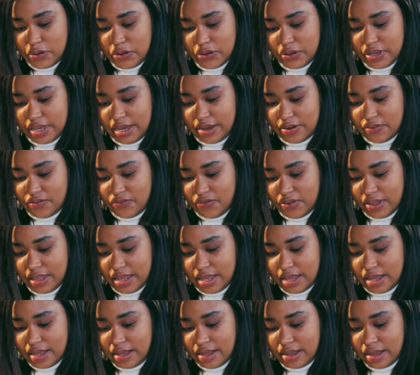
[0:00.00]
you can
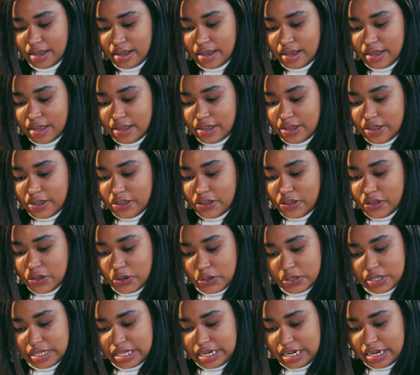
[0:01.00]
further
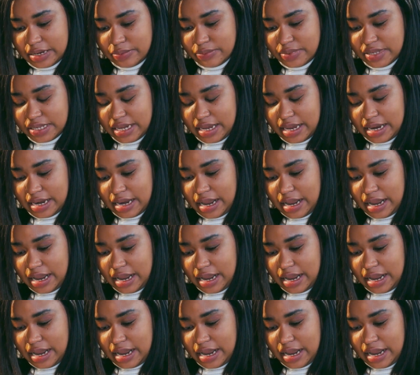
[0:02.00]
your dreams and